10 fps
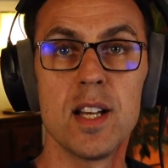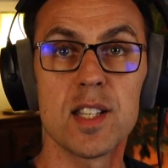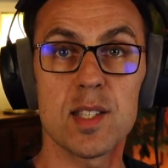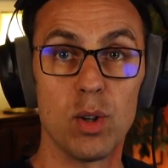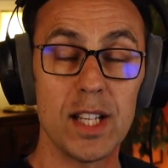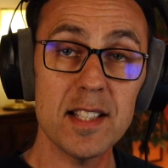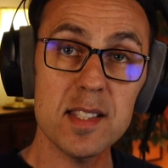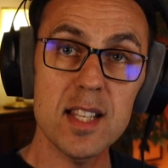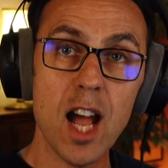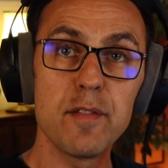So
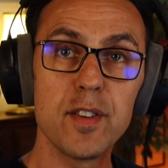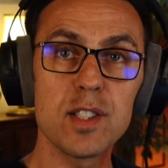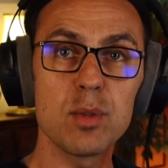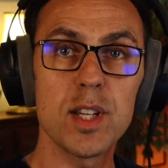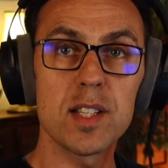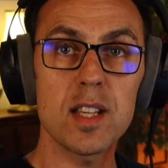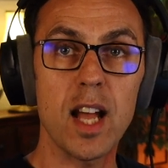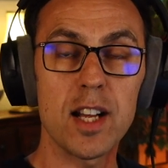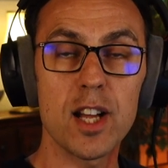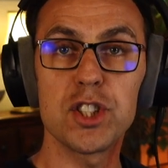let's dive into it
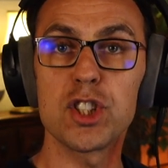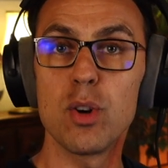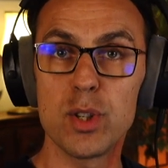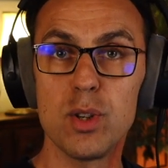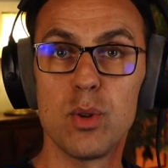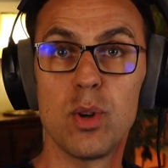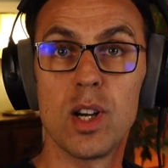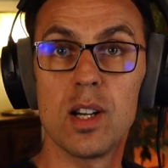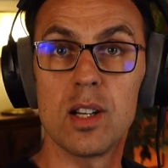and I show you